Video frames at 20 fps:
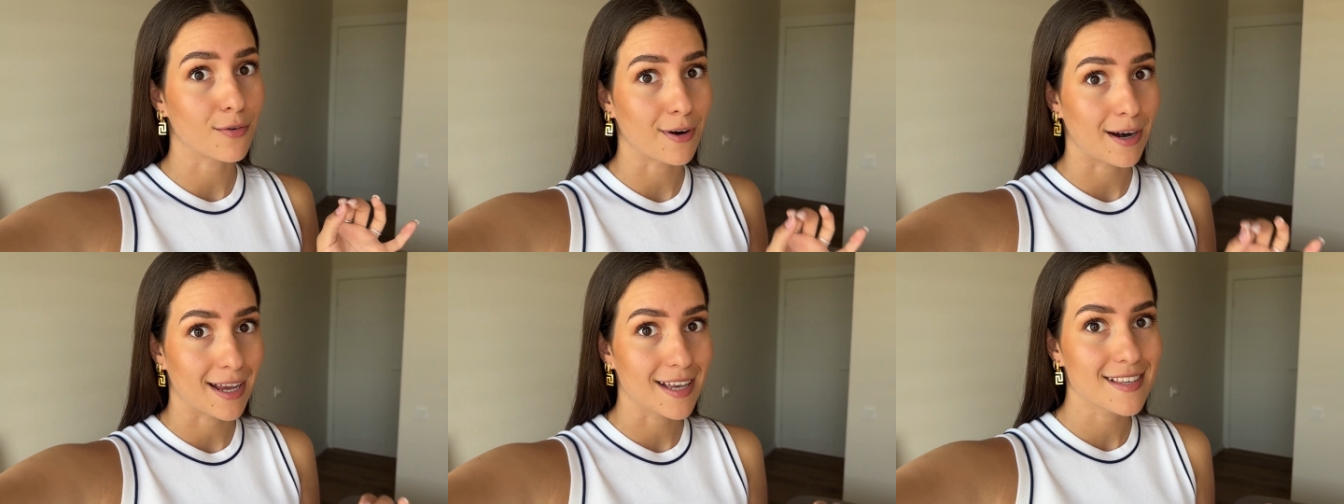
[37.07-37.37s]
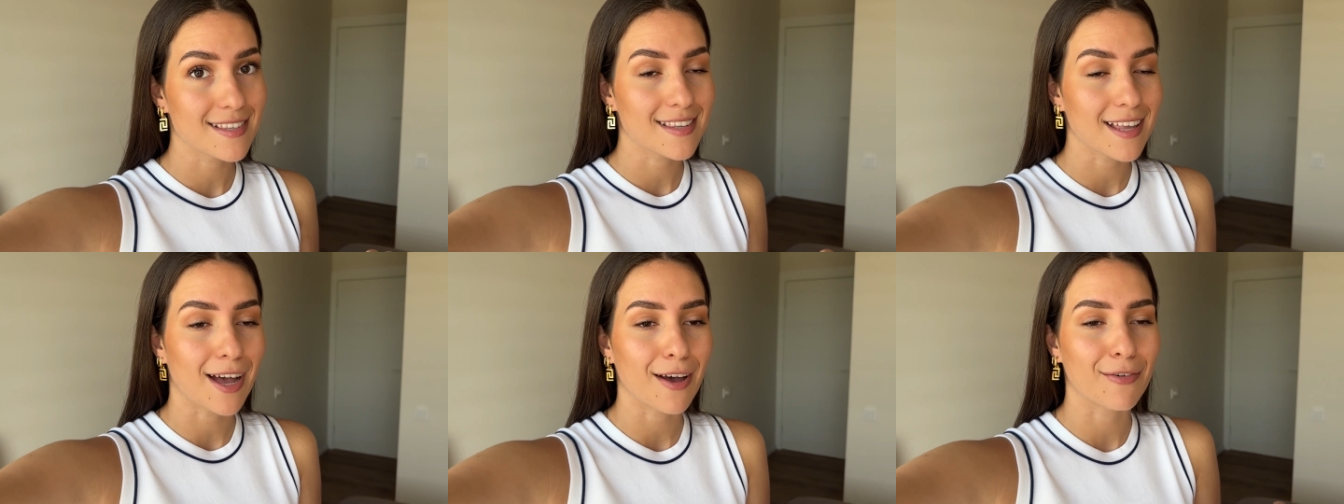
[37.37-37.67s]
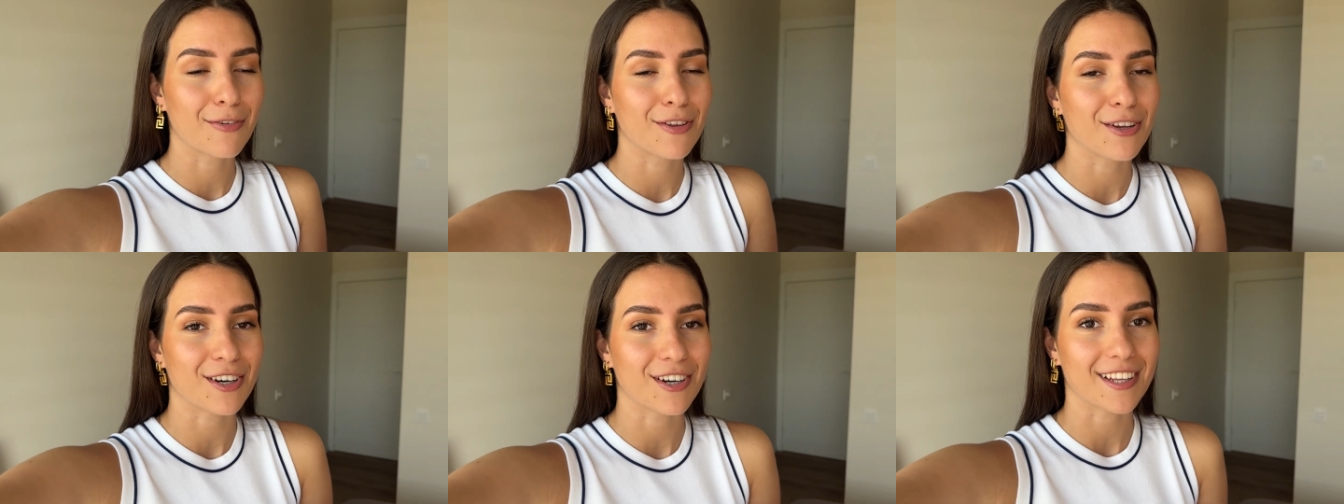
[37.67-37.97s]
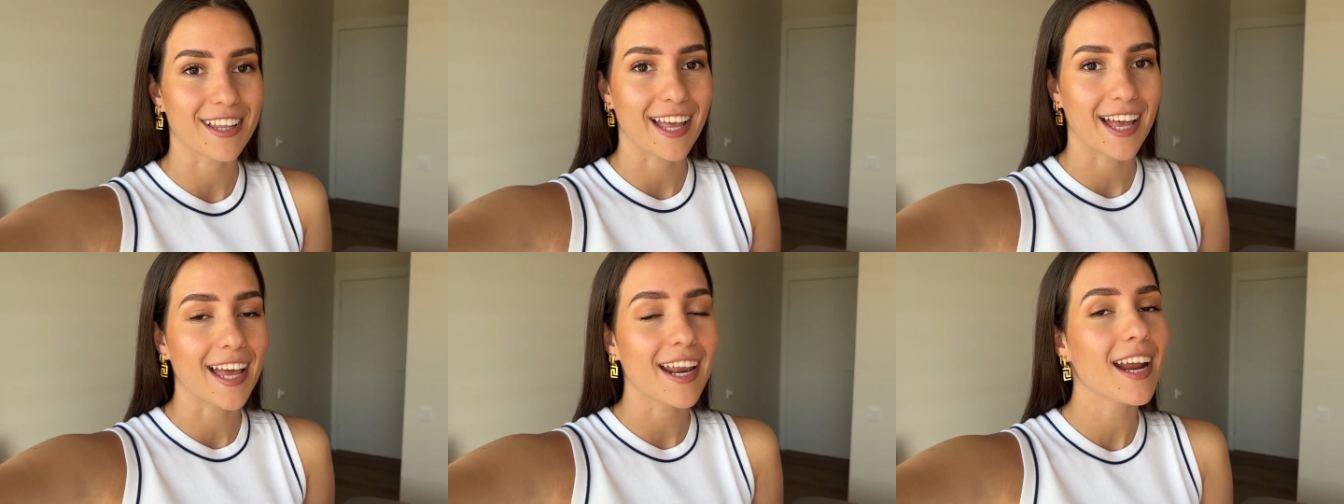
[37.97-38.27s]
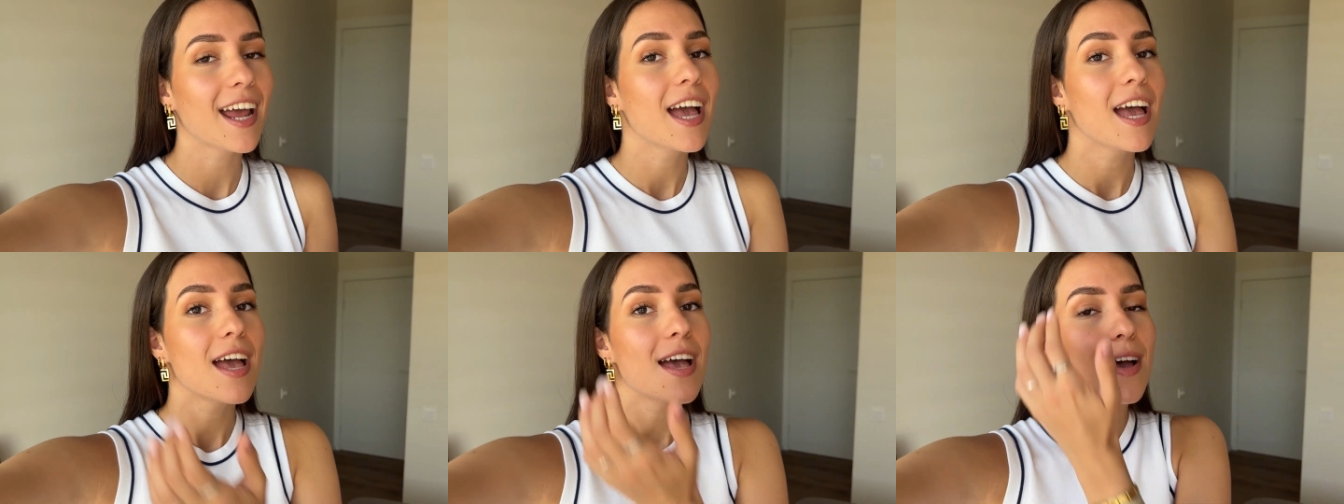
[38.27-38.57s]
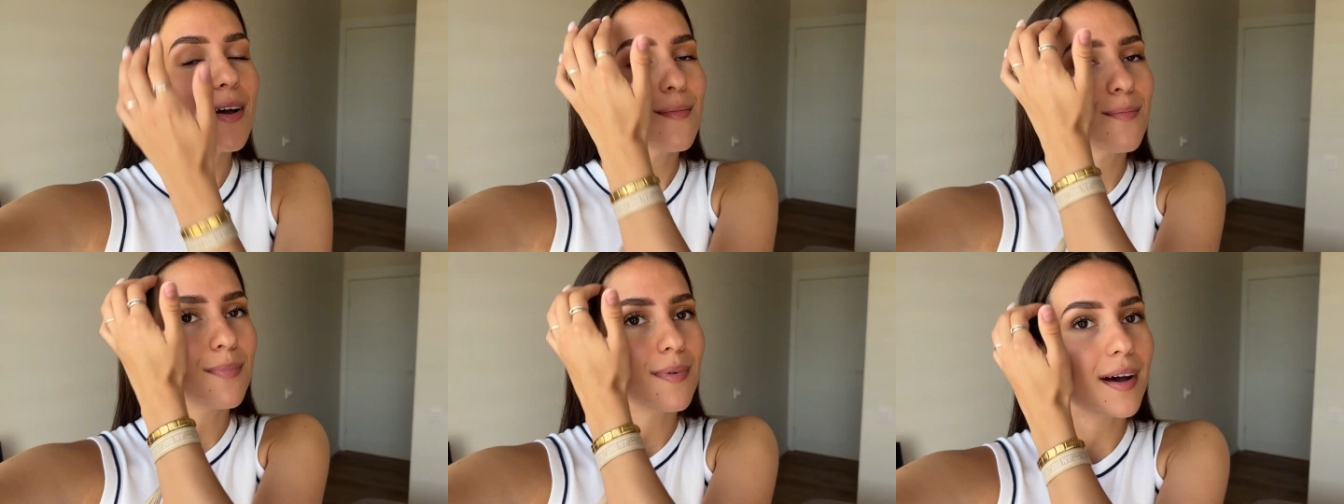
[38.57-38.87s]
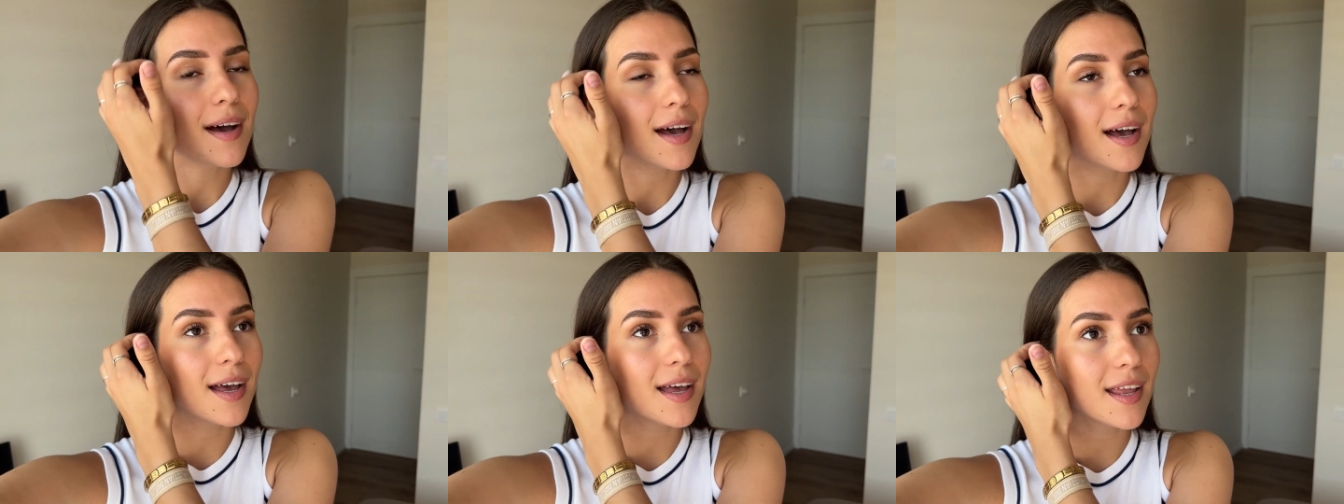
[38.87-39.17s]
rest after that
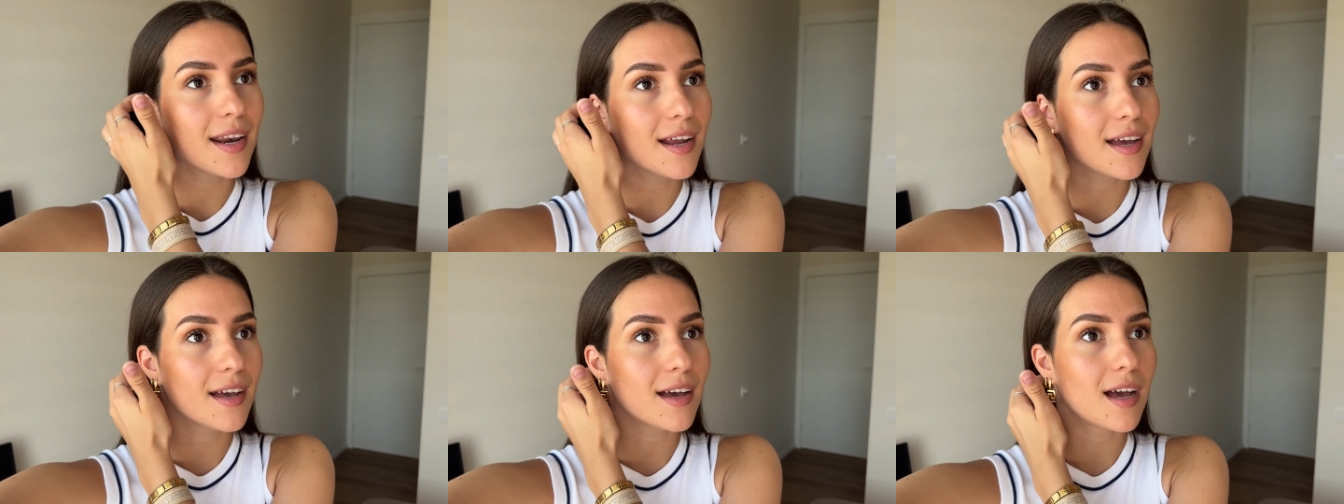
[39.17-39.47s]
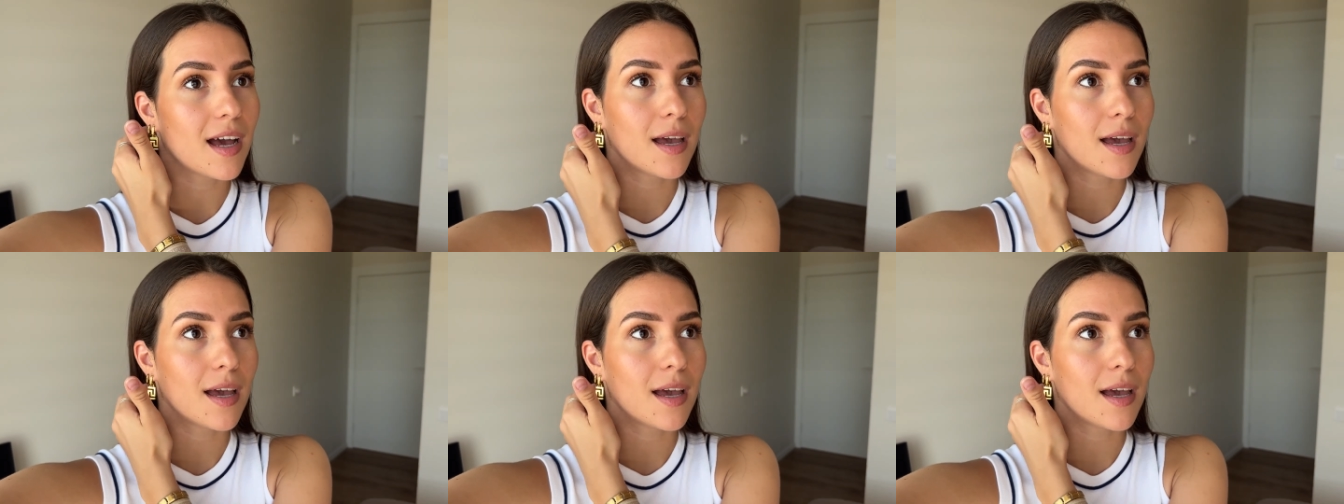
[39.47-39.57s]
but